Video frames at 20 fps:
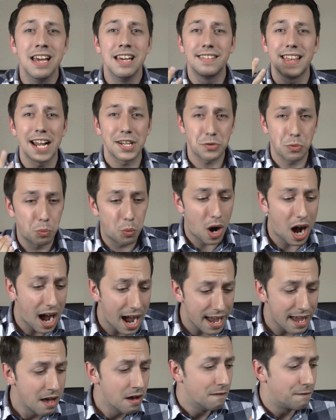That's
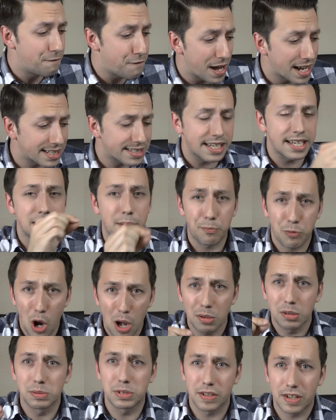why fixing the
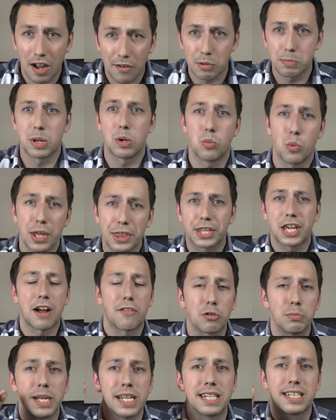problems of government with
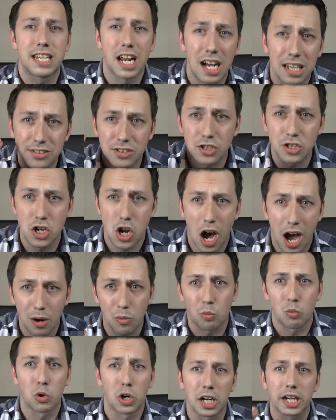government does
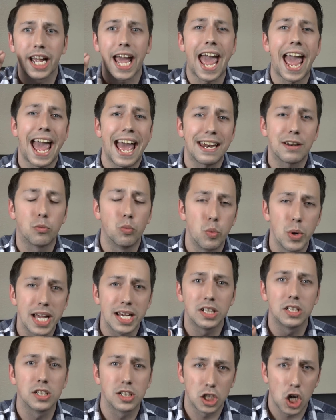not work and
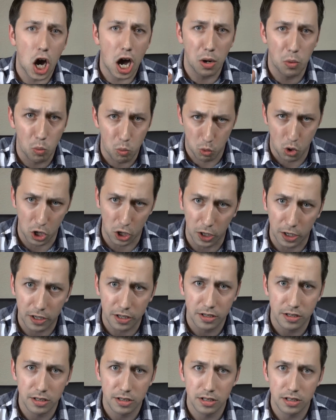will not work.